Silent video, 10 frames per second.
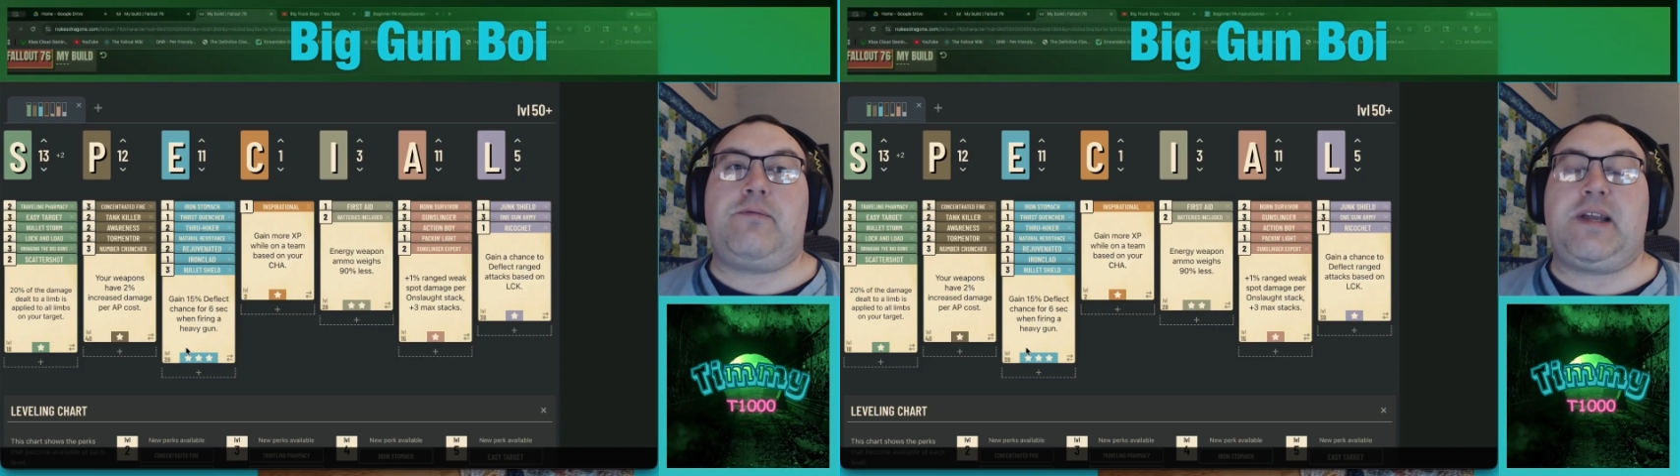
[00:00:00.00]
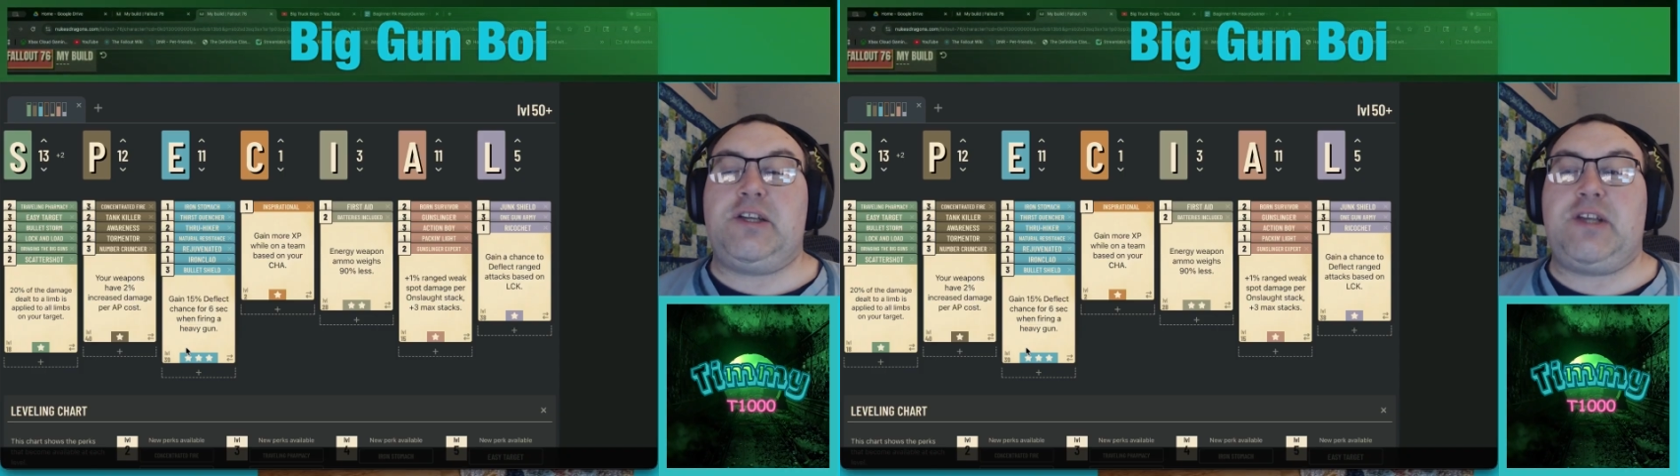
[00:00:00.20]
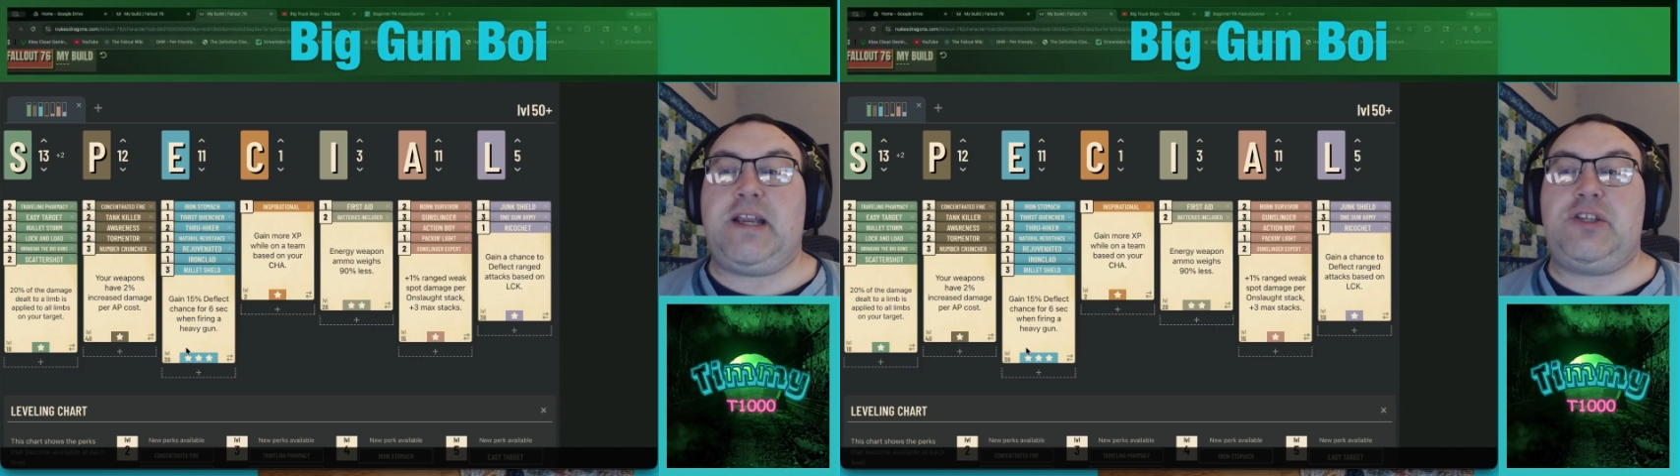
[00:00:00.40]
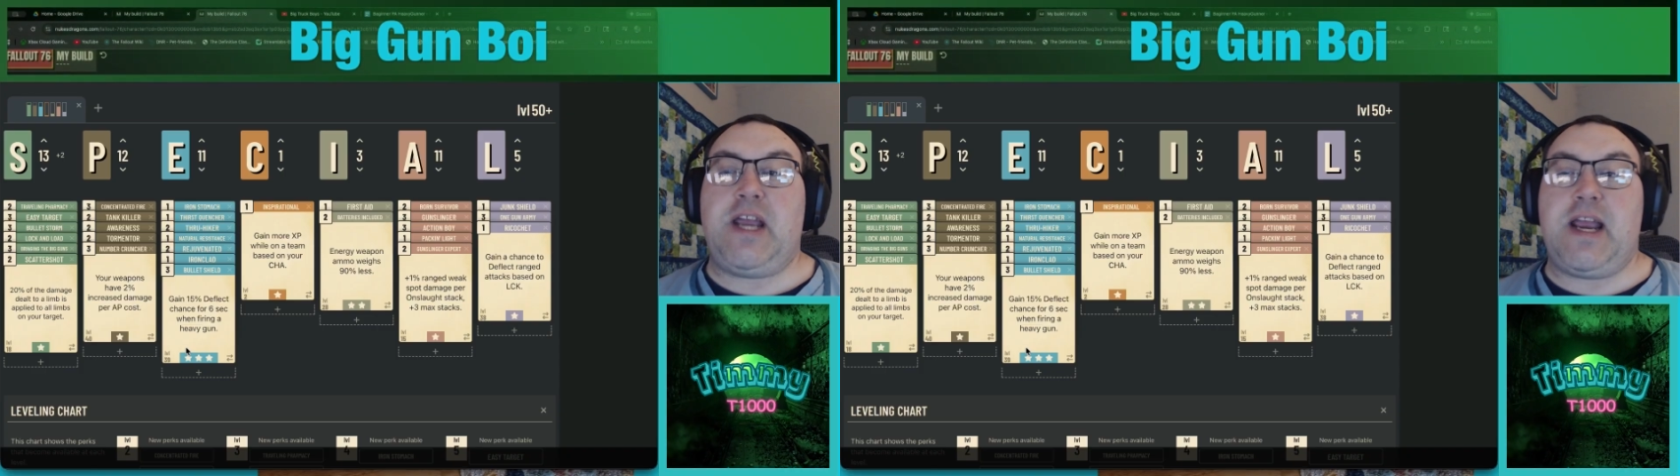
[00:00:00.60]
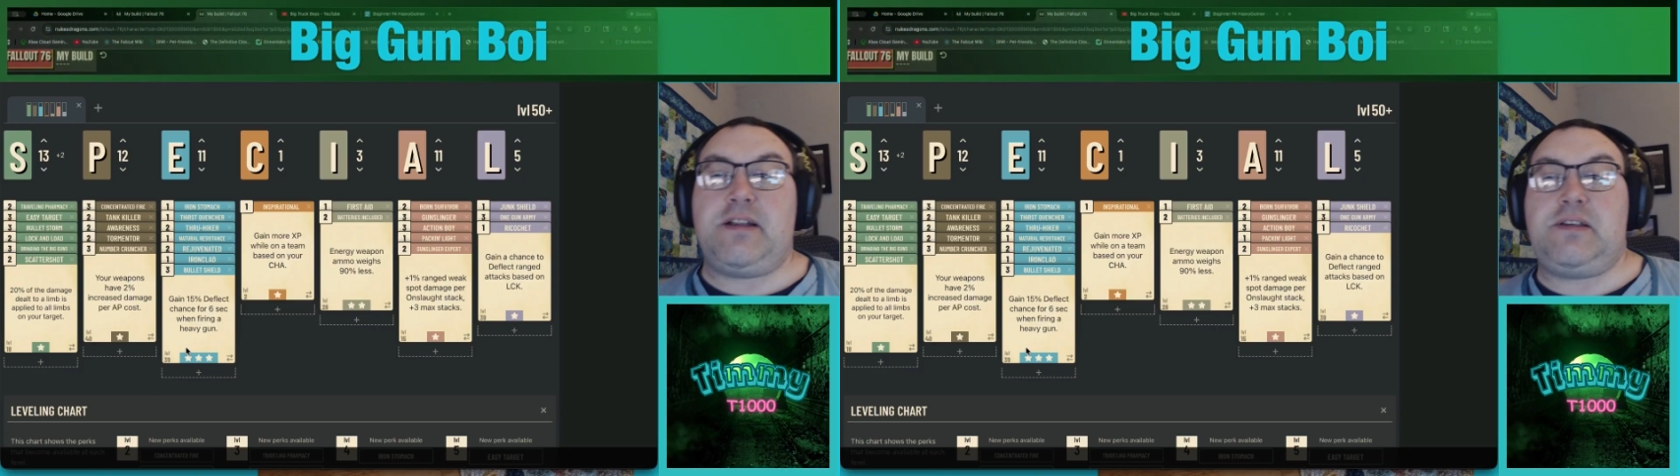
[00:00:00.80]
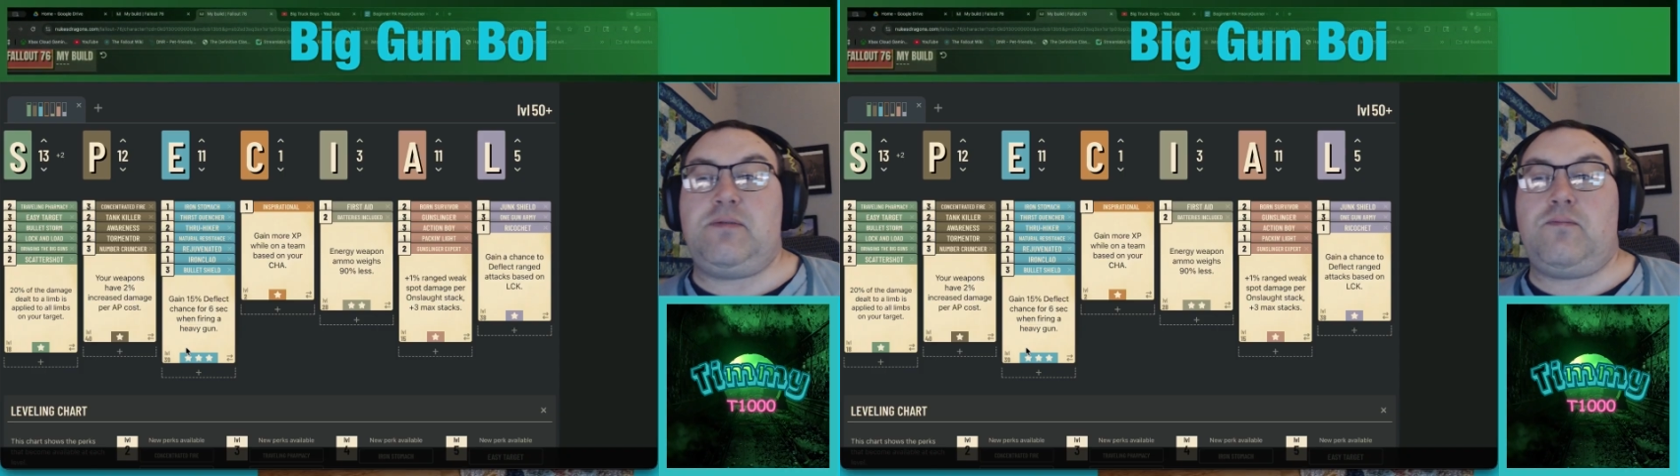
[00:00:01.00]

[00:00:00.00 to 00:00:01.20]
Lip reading: ricochet chance